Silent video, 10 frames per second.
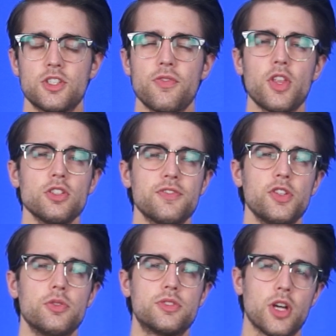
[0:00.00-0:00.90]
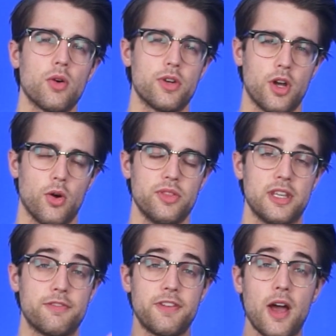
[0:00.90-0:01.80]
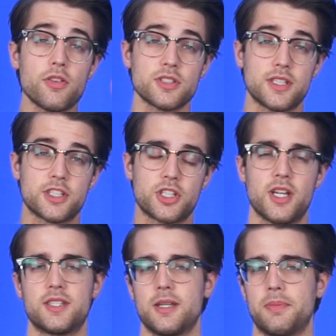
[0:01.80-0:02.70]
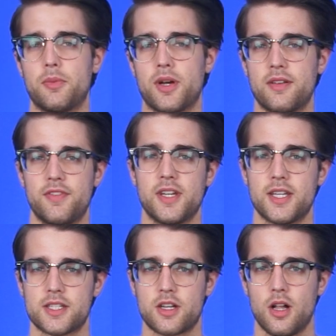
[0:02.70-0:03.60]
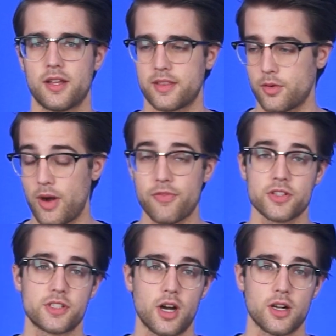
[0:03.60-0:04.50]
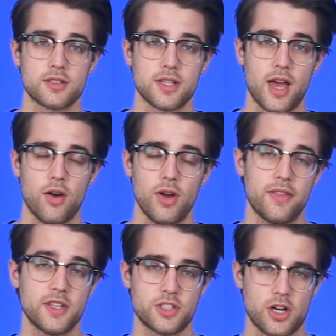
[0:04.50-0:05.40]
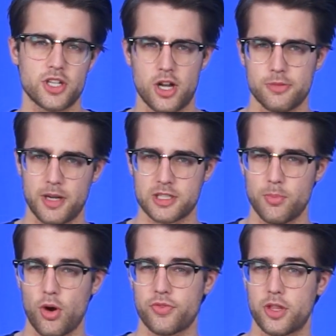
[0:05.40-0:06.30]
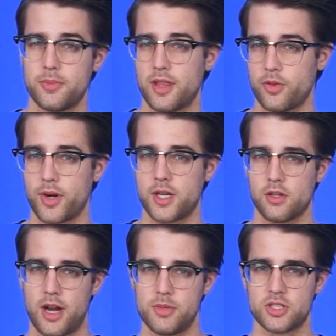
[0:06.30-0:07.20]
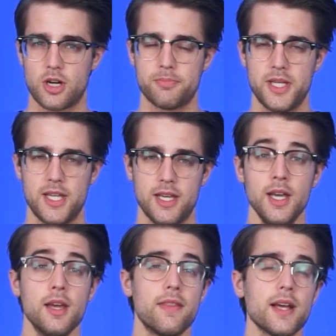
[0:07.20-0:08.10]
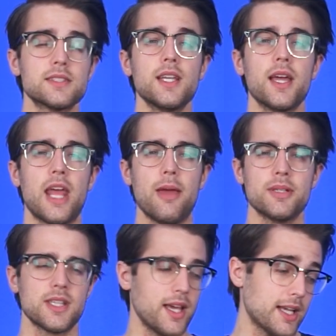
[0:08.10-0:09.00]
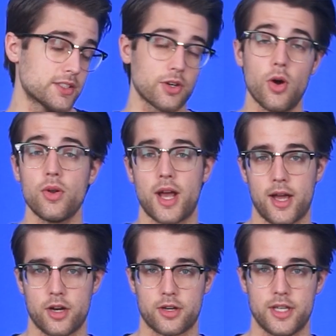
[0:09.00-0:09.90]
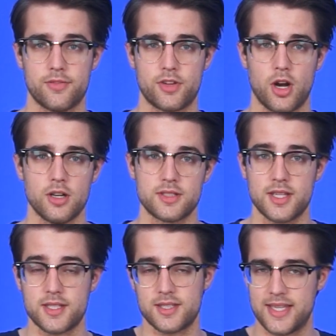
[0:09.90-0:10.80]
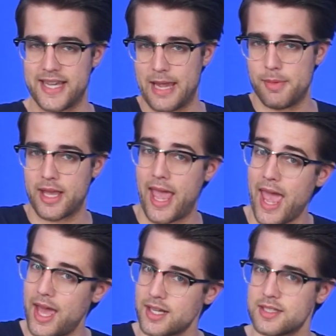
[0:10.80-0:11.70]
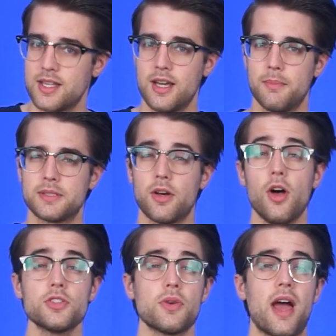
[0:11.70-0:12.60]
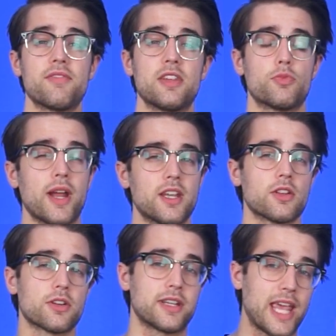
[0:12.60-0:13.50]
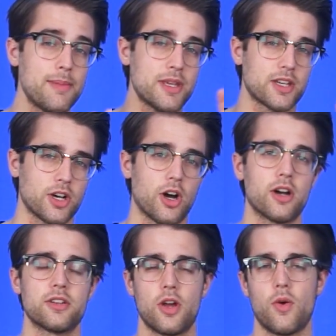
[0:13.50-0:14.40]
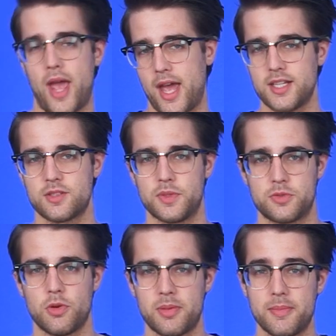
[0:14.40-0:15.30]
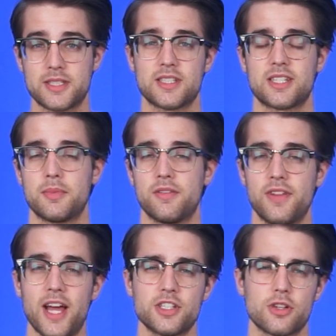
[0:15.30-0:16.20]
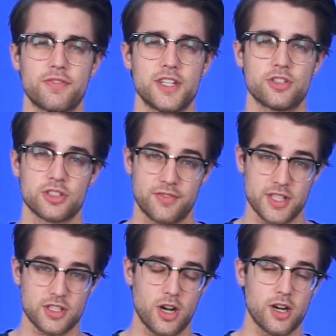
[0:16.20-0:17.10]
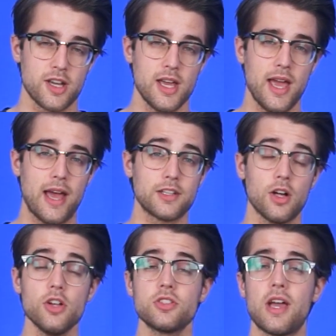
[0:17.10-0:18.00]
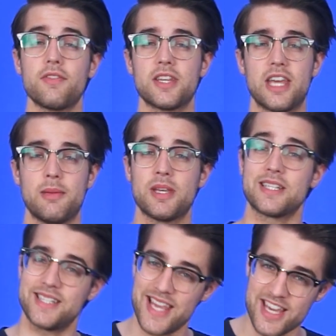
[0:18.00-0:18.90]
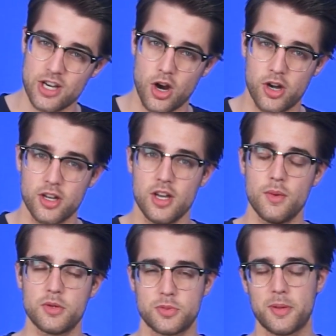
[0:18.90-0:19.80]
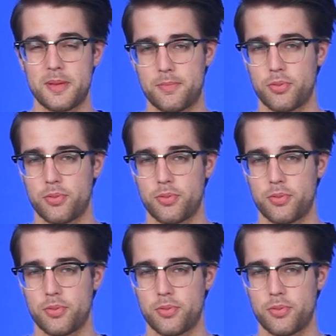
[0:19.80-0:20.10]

So for those of you who don't know, the Founders Edition is simply what NVIDIA is calling their reference cards now, and they charge 100 bucks more for them than the regular MSRP. That said, MSI has their own hierarchy of cards. This is the Gaming X, but they'll also have the regular gaming card, no X, which will be missing some of the flashier features of this card, and they'll also have the Gaming Z card, which will be